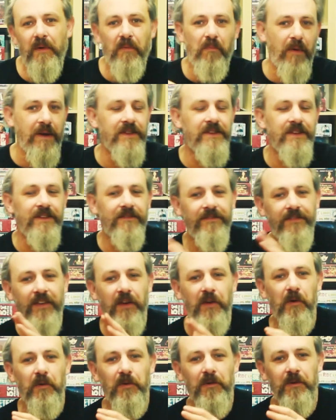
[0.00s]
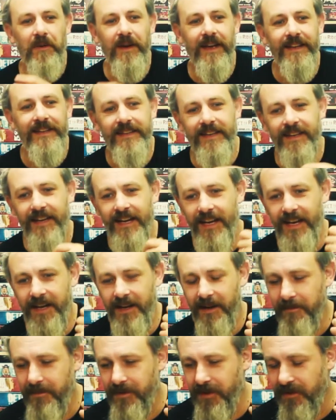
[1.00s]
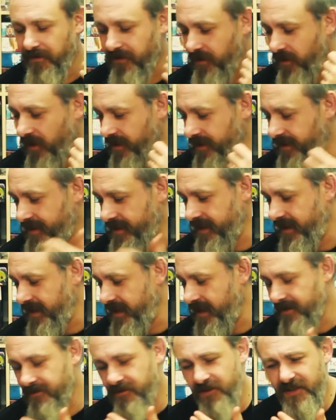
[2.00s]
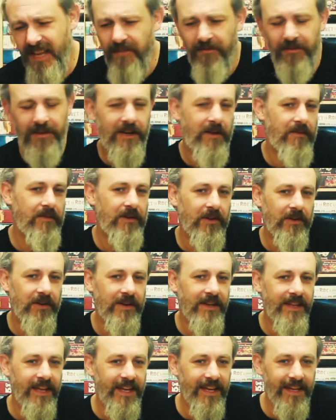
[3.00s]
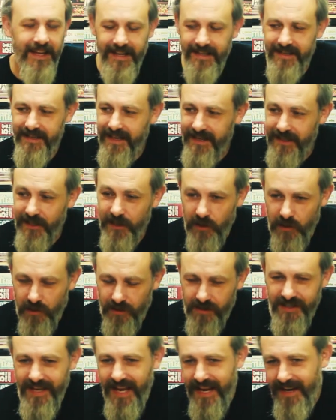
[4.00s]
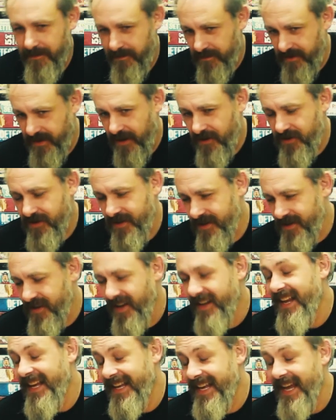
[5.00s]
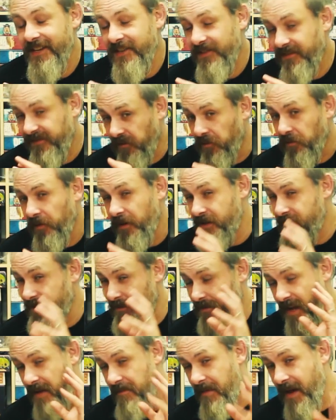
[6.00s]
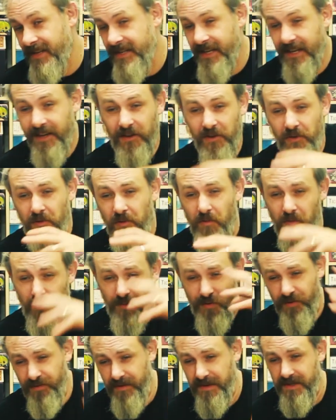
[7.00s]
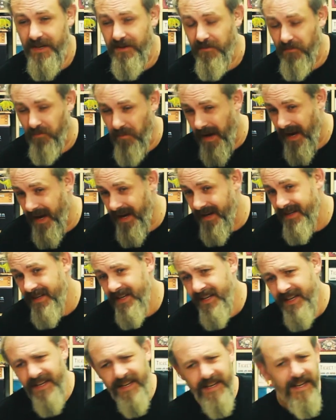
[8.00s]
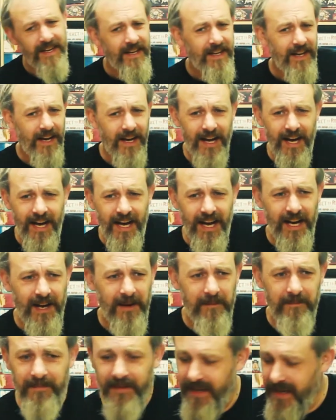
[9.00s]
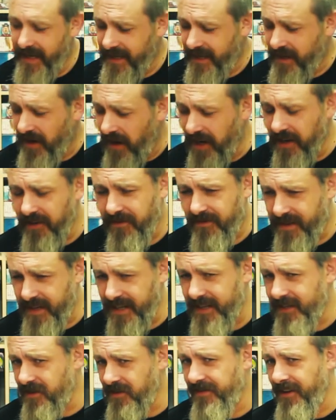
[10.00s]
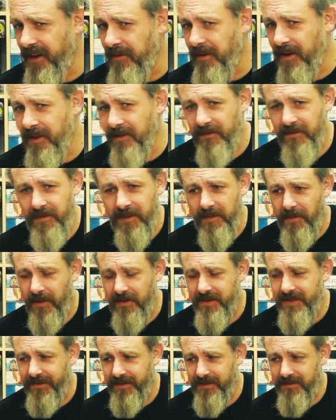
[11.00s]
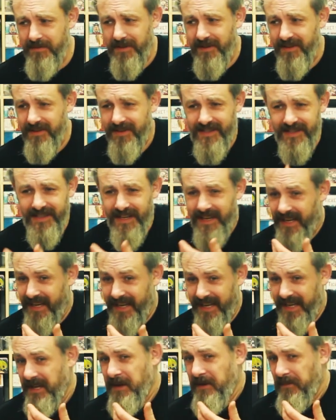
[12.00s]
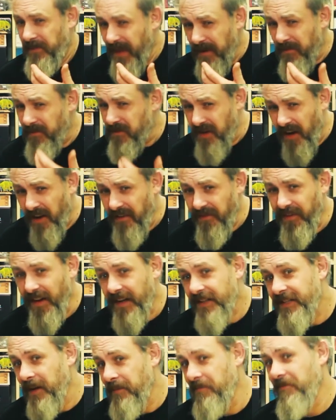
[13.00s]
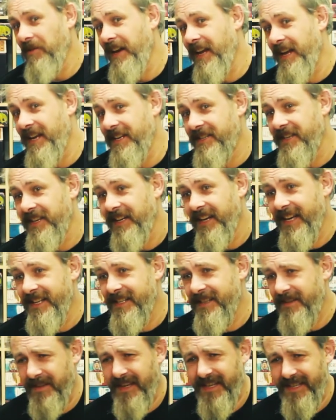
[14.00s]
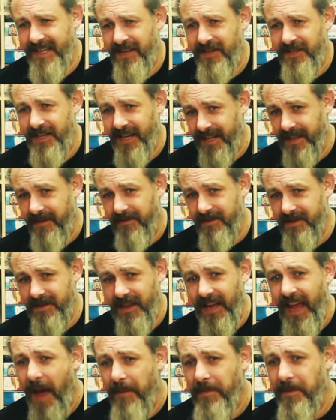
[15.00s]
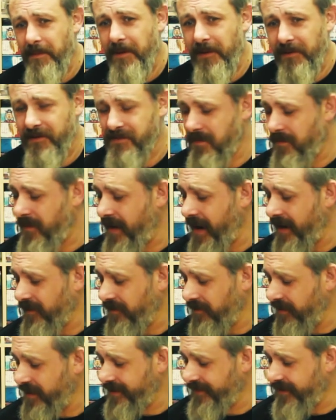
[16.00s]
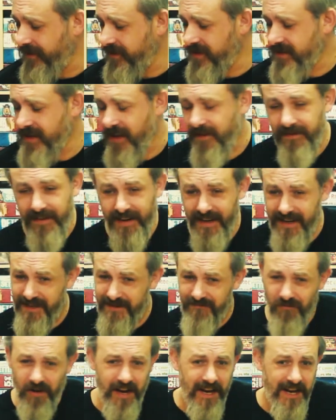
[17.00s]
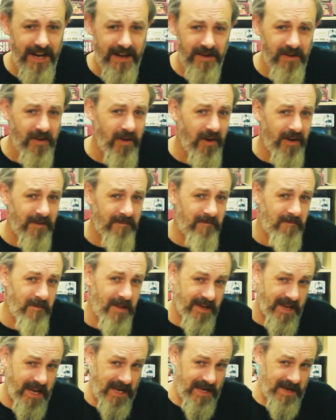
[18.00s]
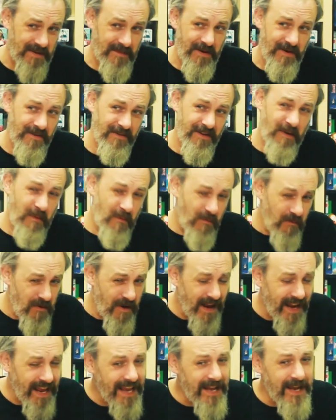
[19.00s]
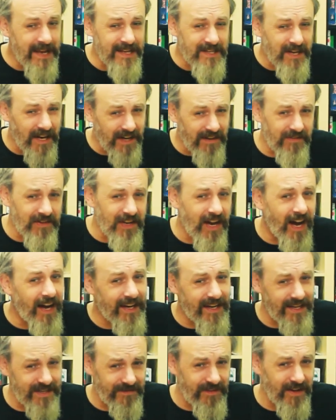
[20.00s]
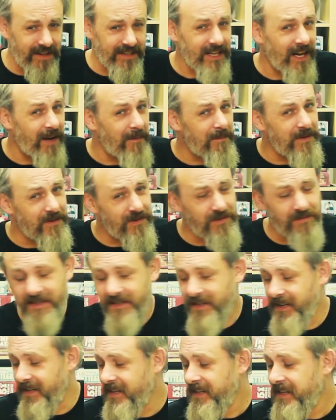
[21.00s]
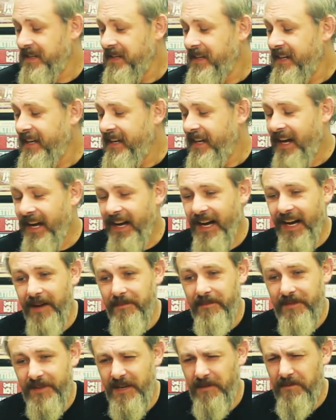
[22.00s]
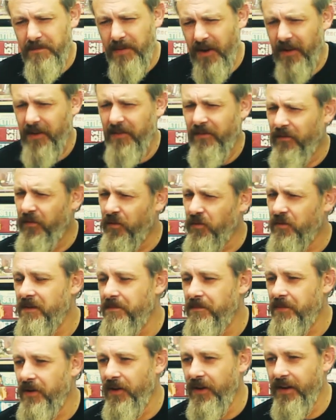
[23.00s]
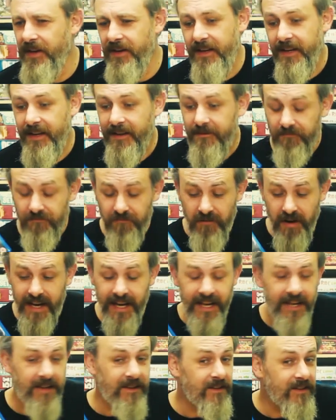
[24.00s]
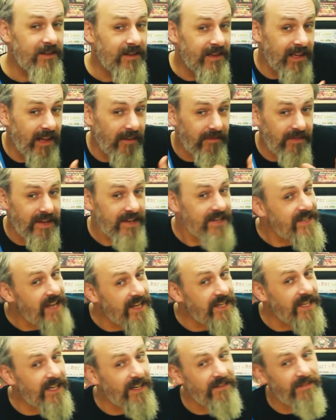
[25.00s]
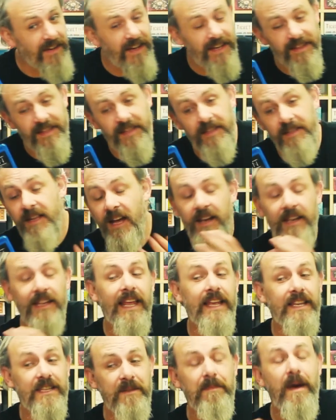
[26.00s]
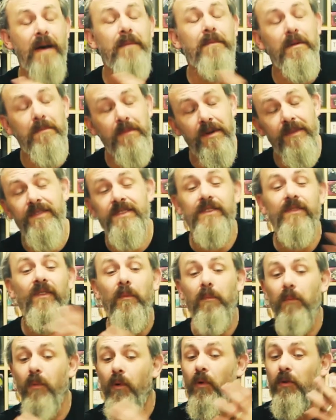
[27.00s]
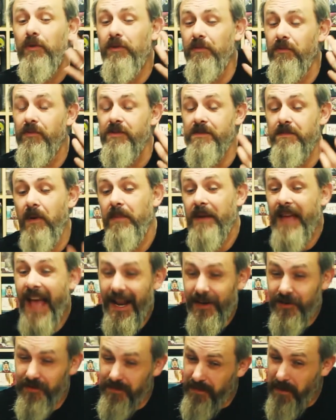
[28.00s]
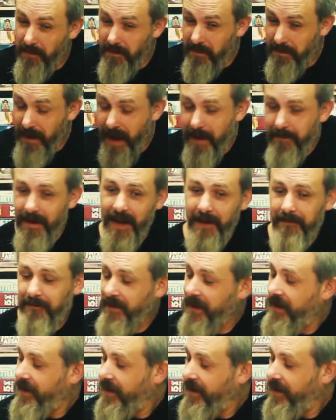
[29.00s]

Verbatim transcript: at winter feel to it. Um, you've got uh, just everything going on in there. It, it, looks set and production design again is faultless and amazing and cool and twisted and weird. Um, it kind of didn't do very well at the box office because it was kind of fucked up really. As a, as a, essentially there was like Happy Meals prepared and all this sort of stuff, and it's really not a kiddie movie. Really, it's kind of dark, it's fucked up, it's twisted, um, Tim Burton and full Tim Burton really love the aesthetic of it. The uh, later Batman movies have been more towards probably actual proper Batman,